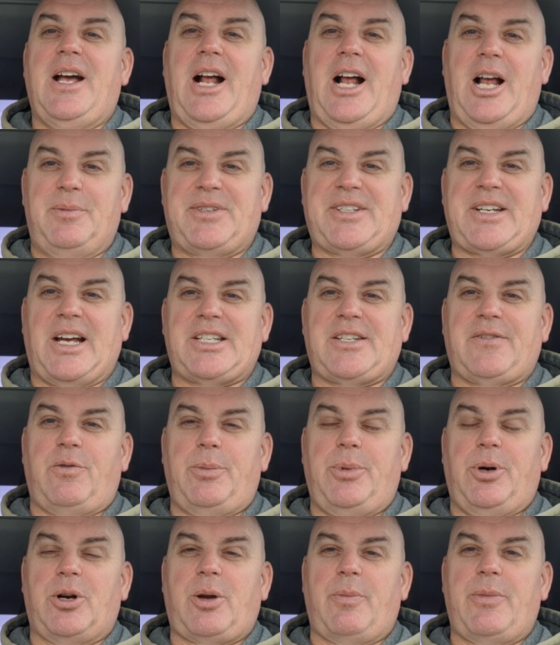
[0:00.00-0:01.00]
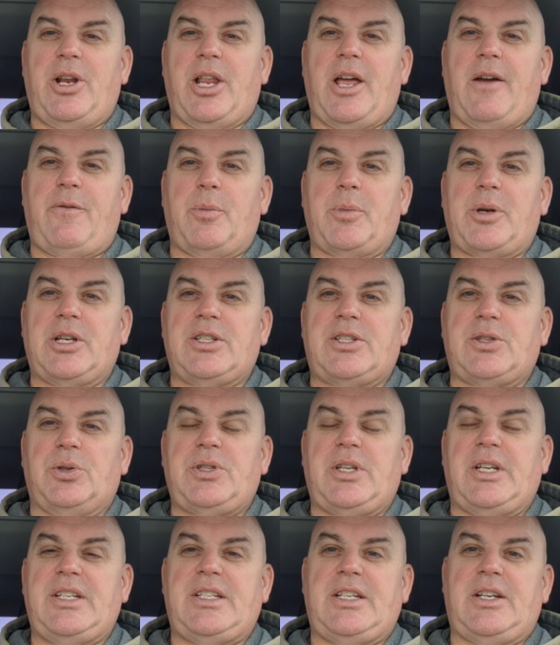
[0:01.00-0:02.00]
I'm Scott Sylvan, coming to you live from
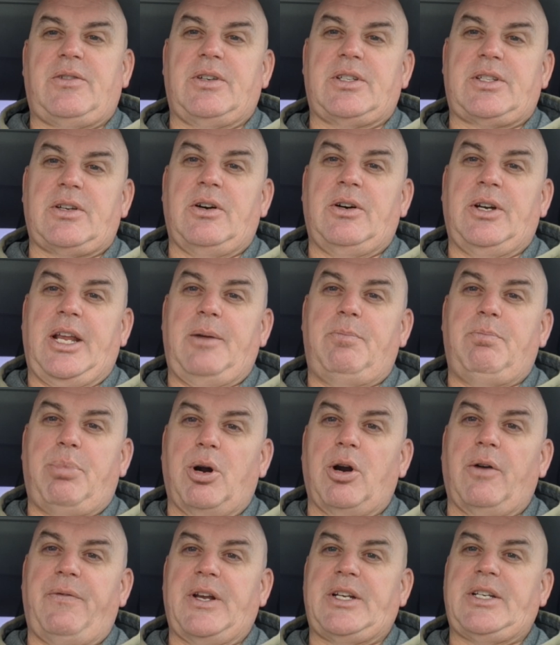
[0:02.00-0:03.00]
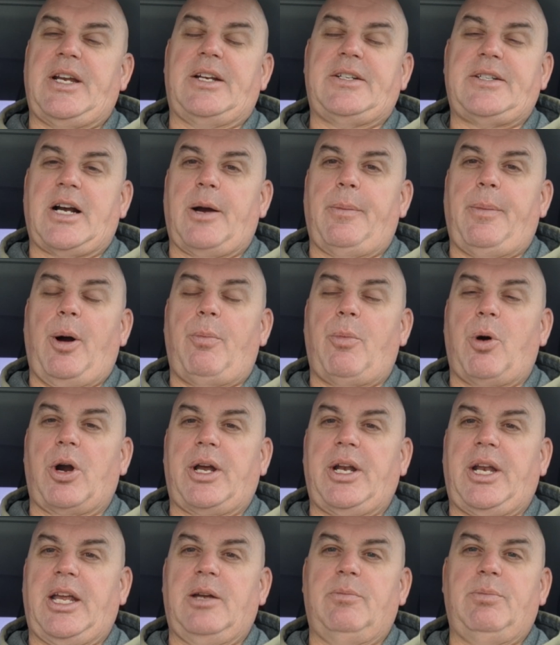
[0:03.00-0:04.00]
Consulting Secrets on a perfect day to talk about
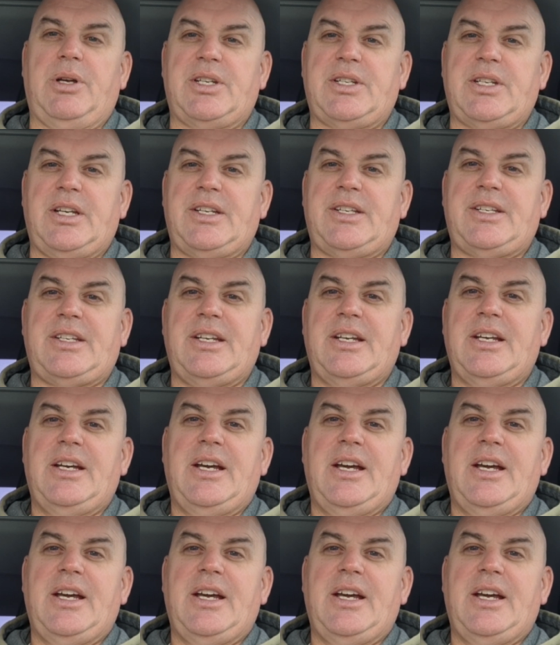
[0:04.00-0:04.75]
marketing and business,